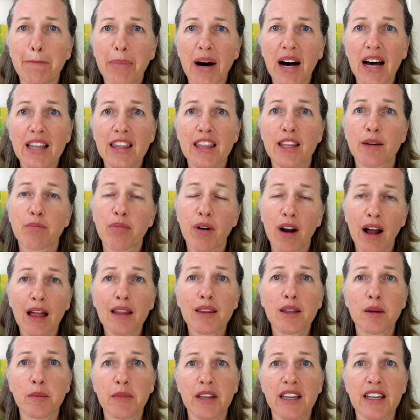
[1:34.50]
But the
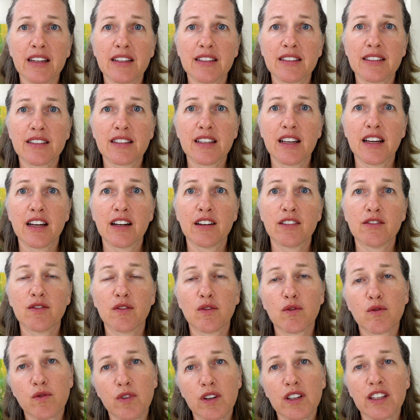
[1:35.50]
problem is
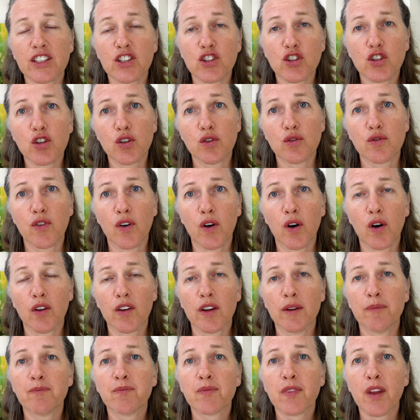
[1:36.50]
really
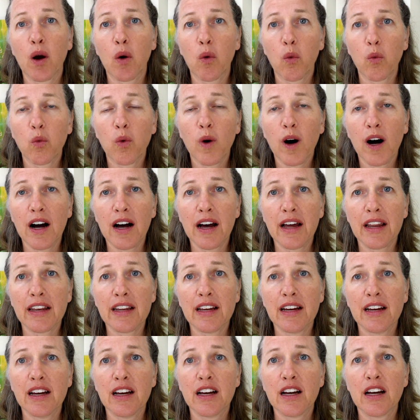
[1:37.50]
twofold.
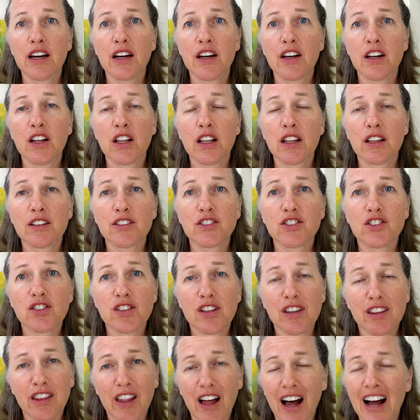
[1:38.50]
One,
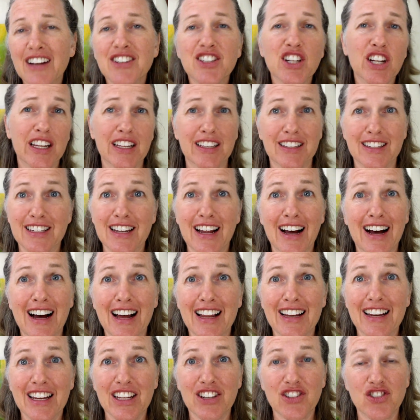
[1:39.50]
logic is
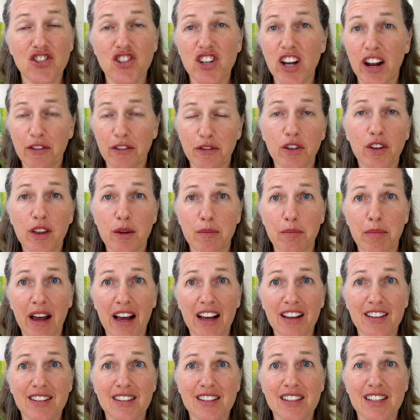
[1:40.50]
not in general the
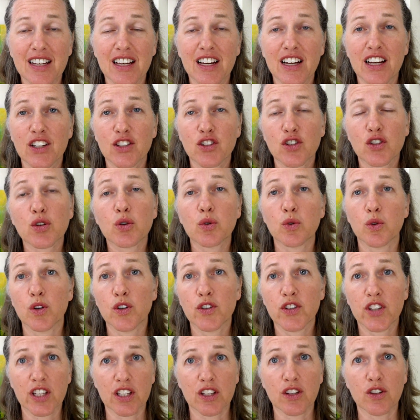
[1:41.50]
best
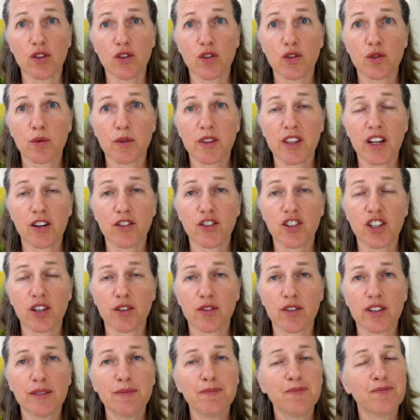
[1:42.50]
tool to use with our
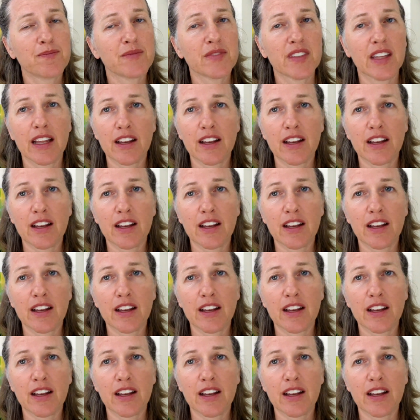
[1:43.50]
children,